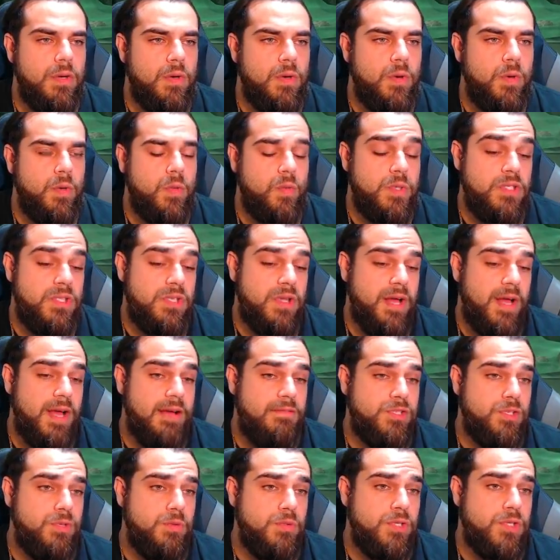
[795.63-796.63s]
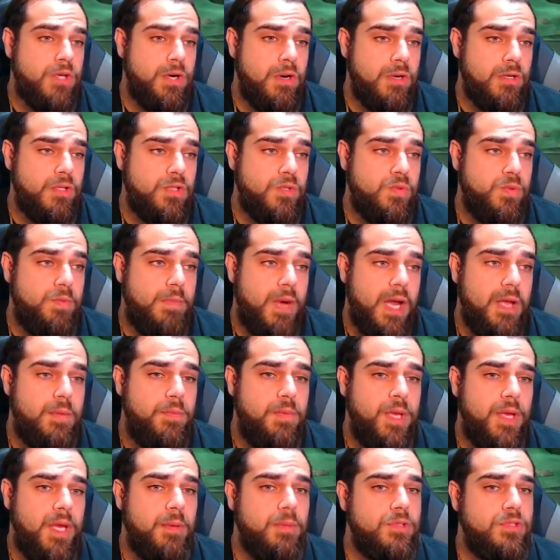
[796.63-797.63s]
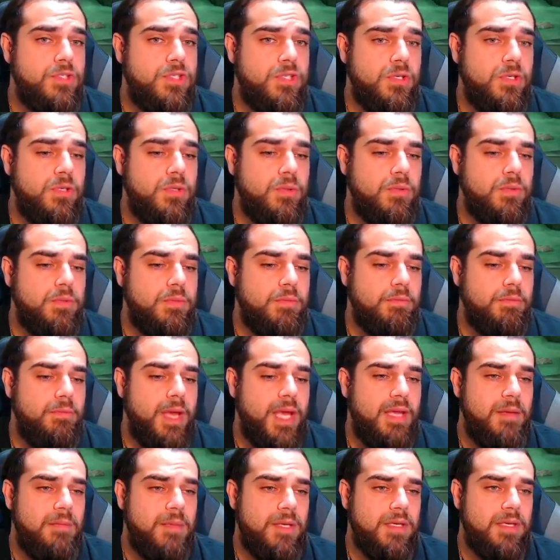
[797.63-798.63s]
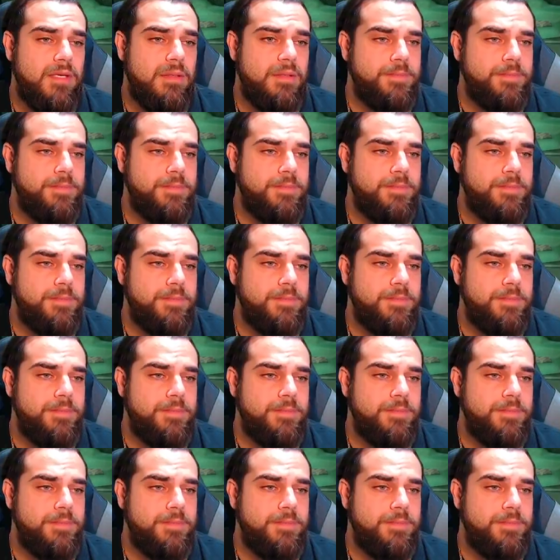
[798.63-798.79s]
We still have 2 turns. We might be able to. Maybe.